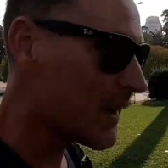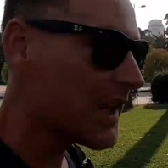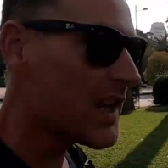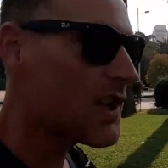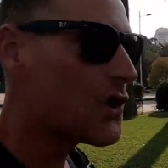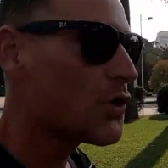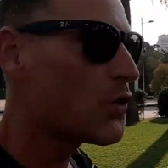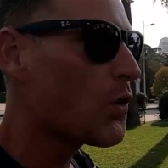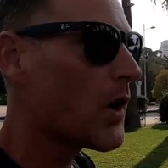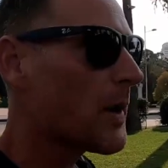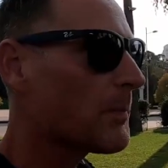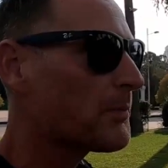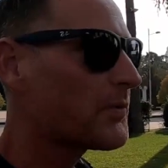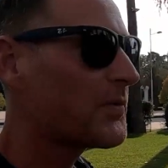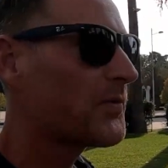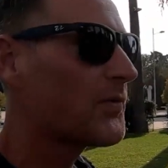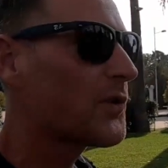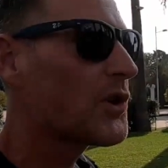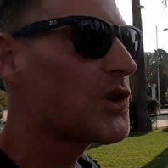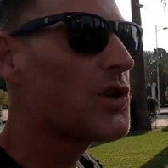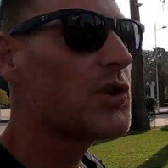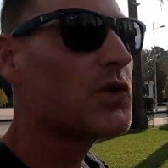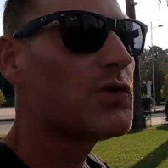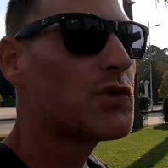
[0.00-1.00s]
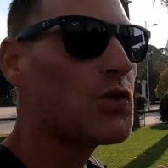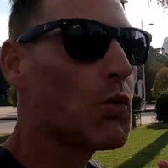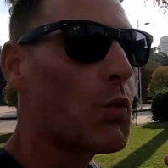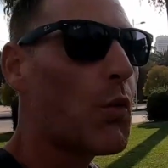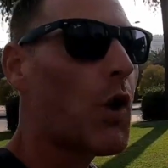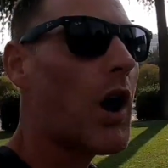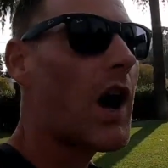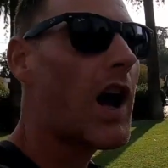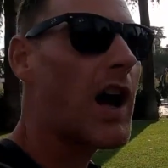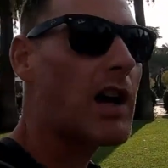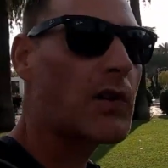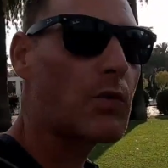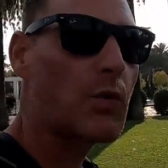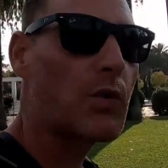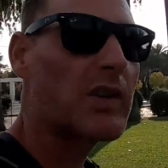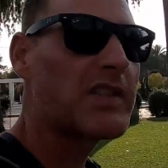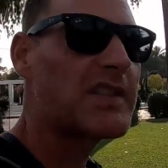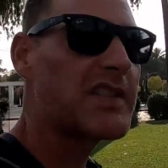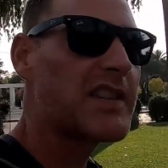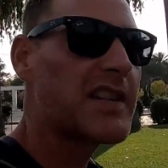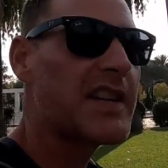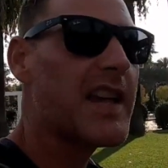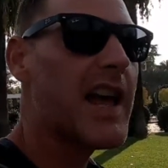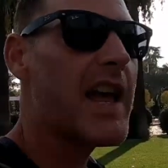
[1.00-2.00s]
equipped for you to walk
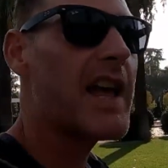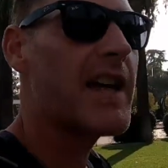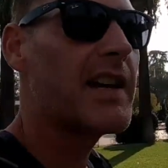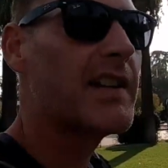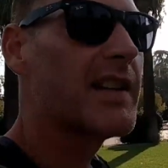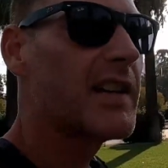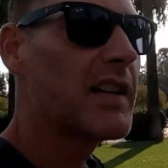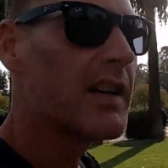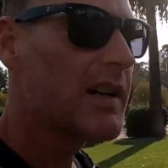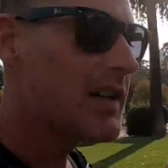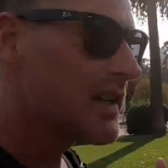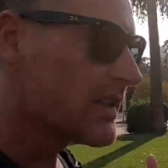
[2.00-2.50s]
once again,